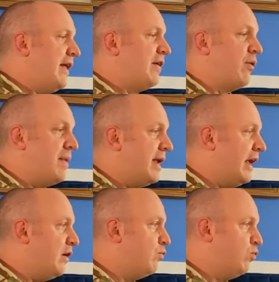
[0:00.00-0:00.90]
And there are
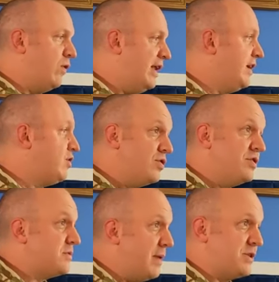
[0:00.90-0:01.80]
many really
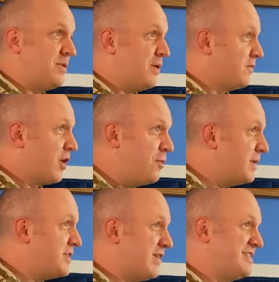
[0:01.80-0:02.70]
good mental health
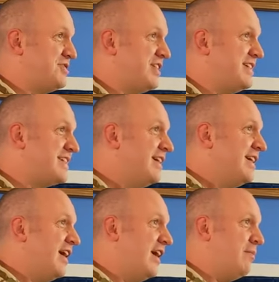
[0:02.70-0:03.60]
coping strategies
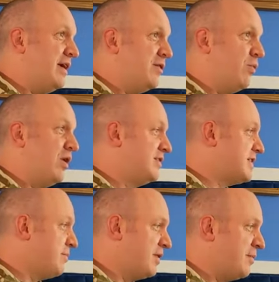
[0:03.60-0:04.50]
in the
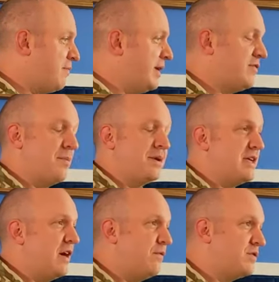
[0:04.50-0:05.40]
world. Some of them have been
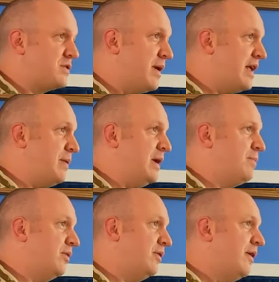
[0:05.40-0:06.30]
tremendously helpful to many
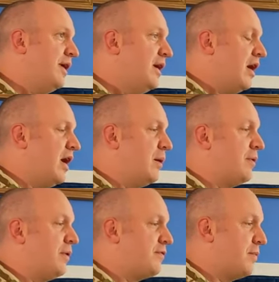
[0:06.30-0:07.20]
people.
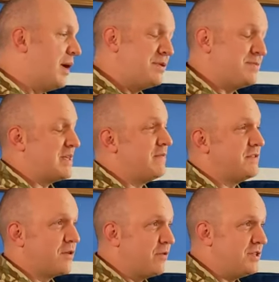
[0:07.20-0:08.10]
But from my
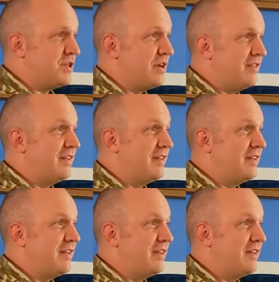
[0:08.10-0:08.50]
perspective as a Christian, I